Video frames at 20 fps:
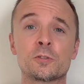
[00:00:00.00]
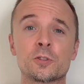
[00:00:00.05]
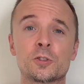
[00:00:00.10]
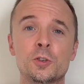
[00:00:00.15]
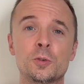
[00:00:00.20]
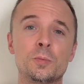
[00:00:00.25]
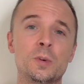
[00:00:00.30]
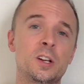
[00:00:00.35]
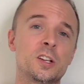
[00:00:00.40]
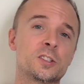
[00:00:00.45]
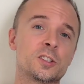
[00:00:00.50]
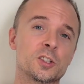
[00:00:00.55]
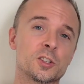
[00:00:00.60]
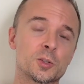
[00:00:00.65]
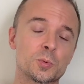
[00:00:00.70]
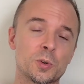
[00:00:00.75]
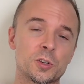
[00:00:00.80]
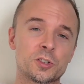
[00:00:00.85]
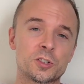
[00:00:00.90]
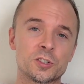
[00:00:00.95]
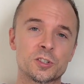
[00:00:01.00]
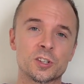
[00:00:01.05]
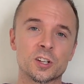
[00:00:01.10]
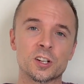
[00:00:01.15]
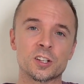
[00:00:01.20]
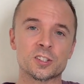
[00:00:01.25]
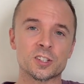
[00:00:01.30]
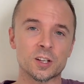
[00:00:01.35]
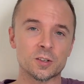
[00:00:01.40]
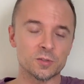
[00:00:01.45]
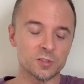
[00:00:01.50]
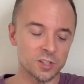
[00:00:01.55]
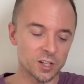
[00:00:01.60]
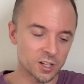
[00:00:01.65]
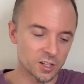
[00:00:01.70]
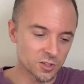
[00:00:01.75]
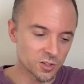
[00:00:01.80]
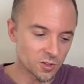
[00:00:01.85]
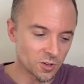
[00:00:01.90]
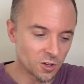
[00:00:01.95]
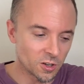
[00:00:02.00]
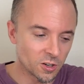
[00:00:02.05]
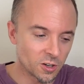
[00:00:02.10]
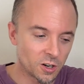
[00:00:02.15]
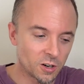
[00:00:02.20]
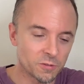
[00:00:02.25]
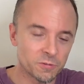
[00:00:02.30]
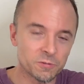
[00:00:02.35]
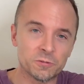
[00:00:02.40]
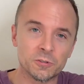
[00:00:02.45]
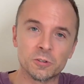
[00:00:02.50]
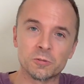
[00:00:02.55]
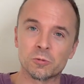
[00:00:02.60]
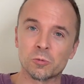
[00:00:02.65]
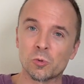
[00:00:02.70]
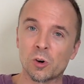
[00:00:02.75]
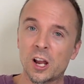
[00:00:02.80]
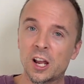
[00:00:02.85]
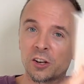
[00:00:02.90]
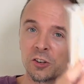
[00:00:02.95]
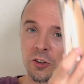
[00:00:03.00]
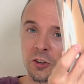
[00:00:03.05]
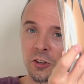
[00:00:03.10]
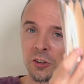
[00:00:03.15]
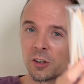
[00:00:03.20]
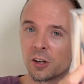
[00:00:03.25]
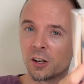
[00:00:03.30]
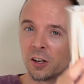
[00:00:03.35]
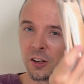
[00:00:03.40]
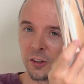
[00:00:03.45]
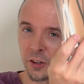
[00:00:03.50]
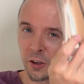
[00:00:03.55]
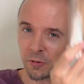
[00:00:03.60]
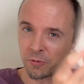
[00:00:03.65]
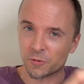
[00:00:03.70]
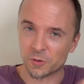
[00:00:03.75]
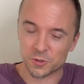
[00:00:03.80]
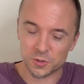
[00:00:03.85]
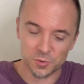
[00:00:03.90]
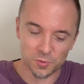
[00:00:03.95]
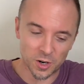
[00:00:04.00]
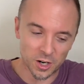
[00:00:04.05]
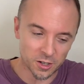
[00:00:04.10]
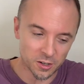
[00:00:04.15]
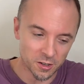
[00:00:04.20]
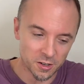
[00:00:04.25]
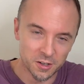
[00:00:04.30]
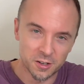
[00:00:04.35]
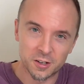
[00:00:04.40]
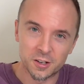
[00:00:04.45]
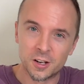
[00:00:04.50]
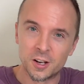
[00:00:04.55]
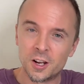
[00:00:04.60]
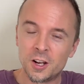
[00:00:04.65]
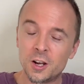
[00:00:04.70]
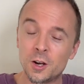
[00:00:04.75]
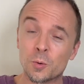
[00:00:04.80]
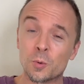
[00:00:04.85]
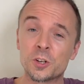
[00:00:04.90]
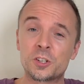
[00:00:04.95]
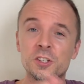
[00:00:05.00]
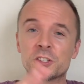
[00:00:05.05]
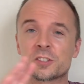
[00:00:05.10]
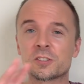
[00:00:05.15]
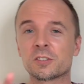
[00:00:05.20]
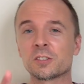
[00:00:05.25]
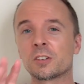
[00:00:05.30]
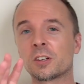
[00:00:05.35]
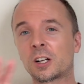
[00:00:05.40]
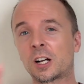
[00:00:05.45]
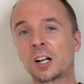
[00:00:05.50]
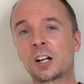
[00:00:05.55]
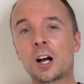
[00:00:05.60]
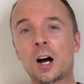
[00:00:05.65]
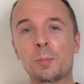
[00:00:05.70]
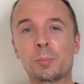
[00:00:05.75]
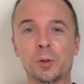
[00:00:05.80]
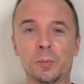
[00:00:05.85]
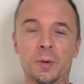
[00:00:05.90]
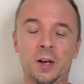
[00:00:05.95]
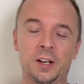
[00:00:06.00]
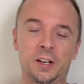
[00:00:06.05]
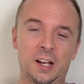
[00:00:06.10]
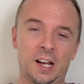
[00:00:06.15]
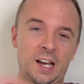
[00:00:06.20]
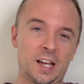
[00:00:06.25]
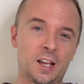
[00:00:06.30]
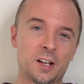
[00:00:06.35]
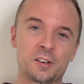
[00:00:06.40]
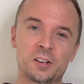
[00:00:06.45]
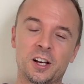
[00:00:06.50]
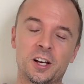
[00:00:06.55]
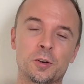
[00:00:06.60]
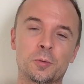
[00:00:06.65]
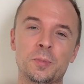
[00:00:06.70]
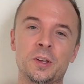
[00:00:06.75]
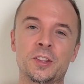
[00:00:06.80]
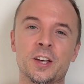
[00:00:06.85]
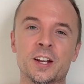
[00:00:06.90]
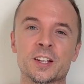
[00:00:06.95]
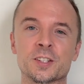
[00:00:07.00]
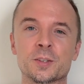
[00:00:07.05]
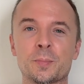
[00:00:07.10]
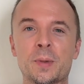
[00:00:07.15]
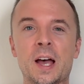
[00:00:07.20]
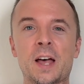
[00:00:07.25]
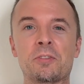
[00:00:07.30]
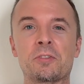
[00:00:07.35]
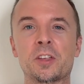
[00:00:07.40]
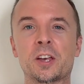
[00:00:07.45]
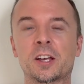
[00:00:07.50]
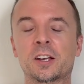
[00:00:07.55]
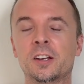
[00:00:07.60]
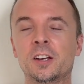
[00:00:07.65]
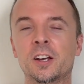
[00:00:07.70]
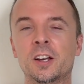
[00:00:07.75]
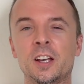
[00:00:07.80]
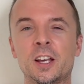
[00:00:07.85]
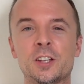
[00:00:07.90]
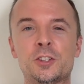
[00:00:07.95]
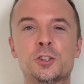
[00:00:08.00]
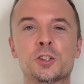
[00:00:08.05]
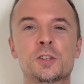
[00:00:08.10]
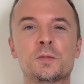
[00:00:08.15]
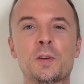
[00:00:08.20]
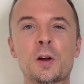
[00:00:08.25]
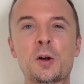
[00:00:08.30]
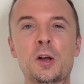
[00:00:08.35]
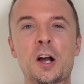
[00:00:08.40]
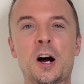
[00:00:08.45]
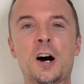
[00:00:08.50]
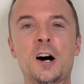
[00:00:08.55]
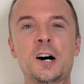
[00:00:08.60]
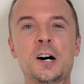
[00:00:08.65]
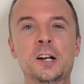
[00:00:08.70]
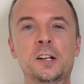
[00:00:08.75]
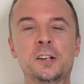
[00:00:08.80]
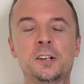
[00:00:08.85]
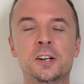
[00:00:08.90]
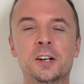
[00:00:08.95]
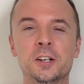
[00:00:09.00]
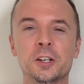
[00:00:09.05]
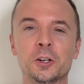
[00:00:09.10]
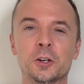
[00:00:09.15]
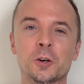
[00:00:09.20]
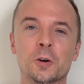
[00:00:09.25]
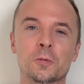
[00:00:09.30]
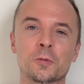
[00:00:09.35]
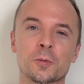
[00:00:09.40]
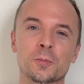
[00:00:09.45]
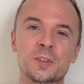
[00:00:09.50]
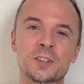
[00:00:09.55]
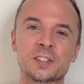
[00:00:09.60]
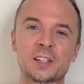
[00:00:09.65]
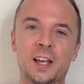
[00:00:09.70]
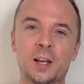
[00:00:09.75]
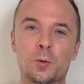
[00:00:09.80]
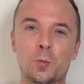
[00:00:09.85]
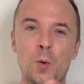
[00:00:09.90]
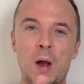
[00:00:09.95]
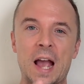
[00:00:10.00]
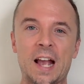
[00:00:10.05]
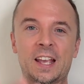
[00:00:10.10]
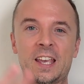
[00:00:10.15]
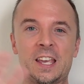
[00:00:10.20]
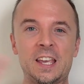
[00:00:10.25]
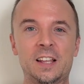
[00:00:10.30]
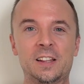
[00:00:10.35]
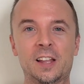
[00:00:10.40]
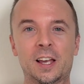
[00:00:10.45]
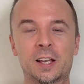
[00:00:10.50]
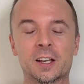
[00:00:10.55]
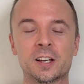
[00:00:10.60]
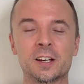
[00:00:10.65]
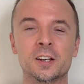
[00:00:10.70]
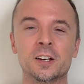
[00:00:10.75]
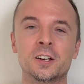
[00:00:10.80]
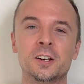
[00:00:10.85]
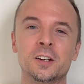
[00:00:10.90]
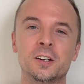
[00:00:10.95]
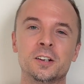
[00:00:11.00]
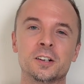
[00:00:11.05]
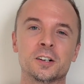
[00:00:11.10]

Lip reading: then after 2 minutes, it switches and it sounds like a song off of Wretch, their first record, which is a compliment. I don't mean that as a bad thing. It's just very odd. You go from this like wacky, like